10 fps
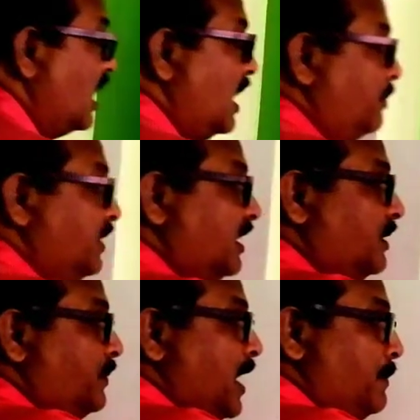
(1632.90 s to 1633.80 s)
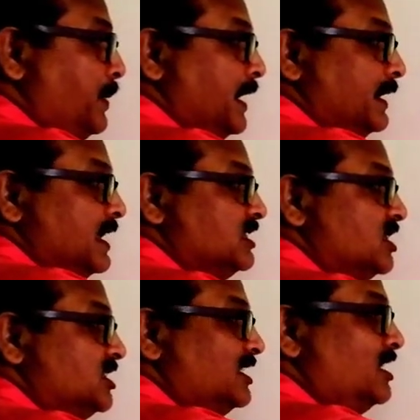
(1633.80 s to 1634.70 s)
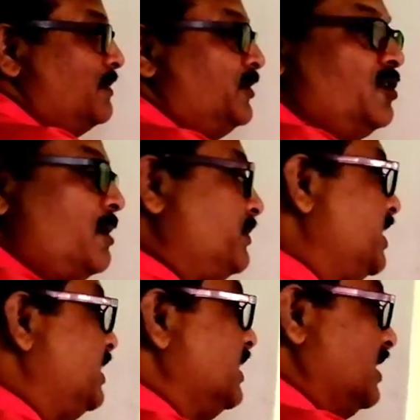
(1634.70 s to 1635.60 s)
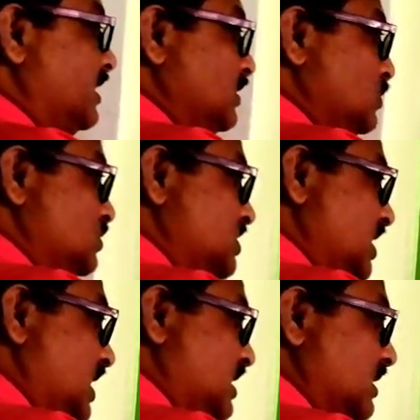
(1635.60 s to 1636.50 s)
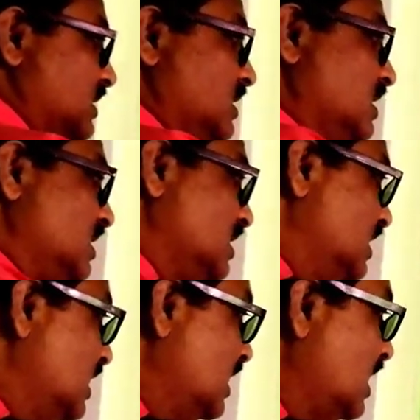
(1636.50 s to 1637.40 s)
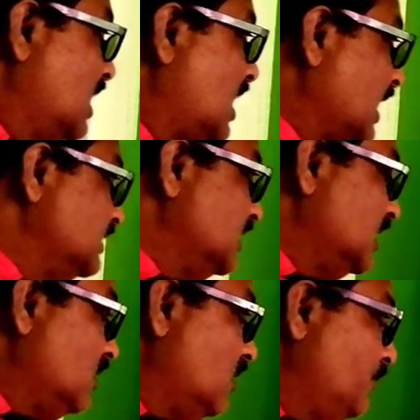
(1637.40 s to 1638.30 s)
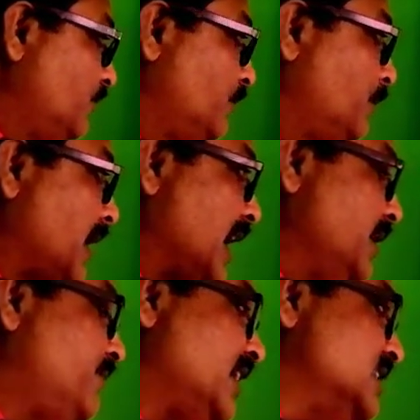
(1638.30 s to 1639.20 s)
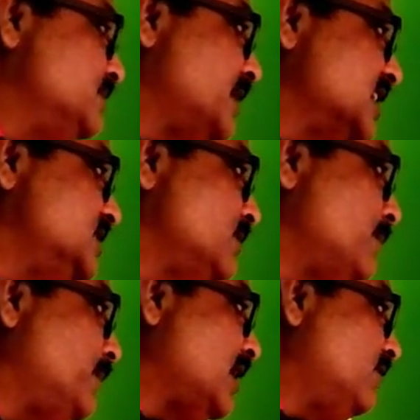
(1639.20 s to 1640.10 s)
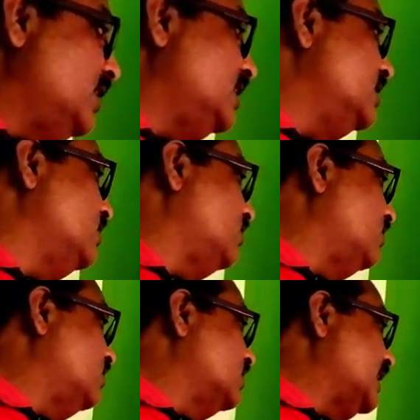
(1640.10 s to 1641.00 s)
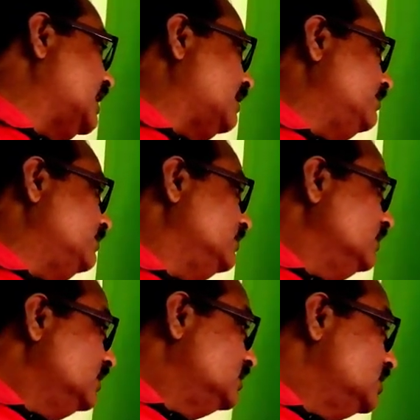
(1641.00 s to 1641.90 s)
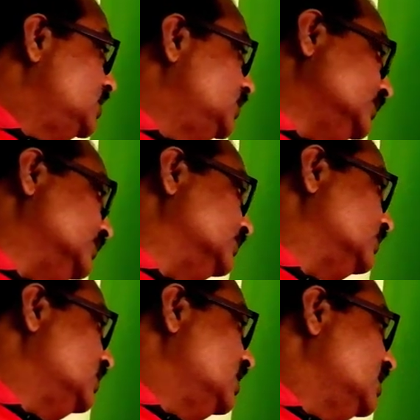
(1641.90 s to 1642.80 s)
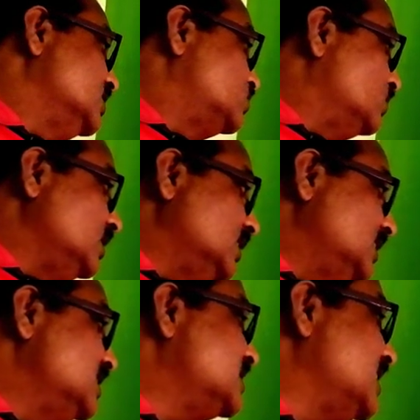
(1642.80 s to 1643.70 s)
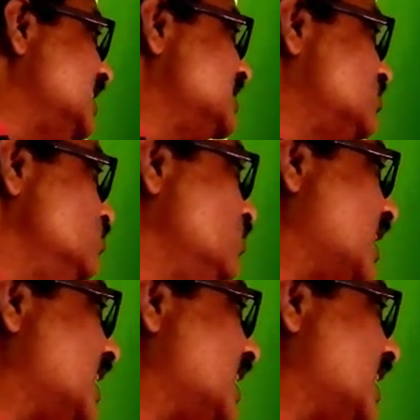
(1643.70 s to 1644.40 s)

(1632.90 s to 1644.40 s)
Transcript: After prime factorization of denominator, you check either of 5 has maximum power or have 2. So in this case 2